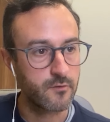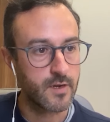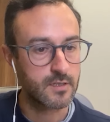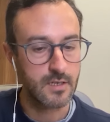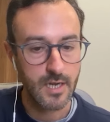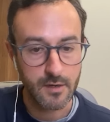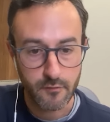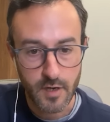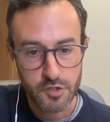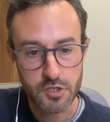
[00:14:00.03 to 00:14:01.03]
affecting gut
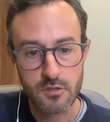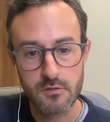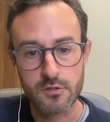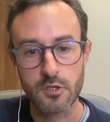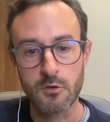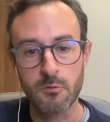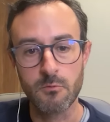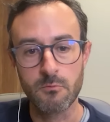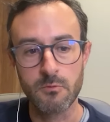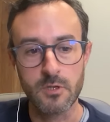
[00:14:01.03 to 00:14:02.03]
function.
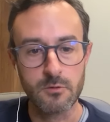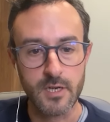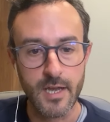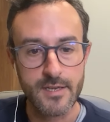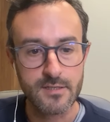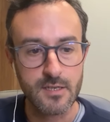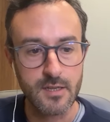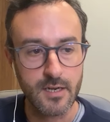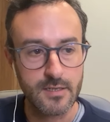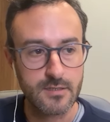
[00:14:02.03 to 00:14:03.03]
So we do an assay
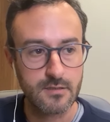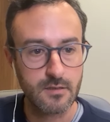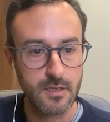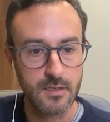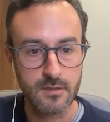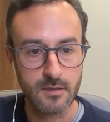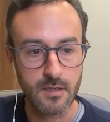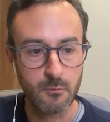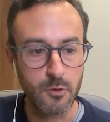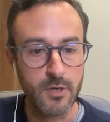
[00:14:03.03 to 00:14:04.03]
that
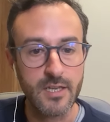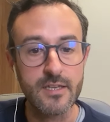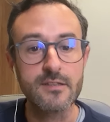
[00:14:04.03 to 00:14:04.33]
we look at